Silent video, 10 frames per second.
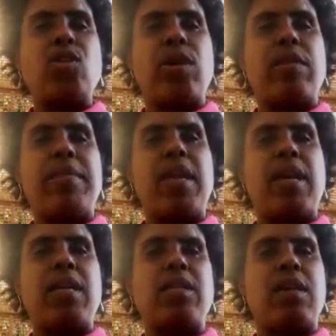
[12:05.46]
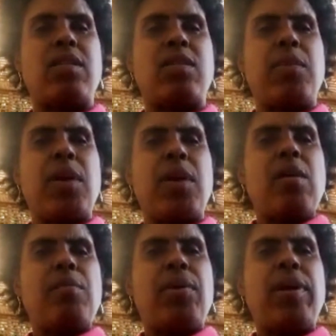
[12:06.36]
A D A Advisory Committee
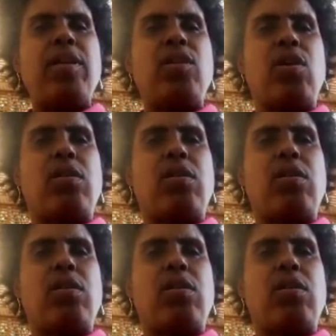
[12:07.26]
is is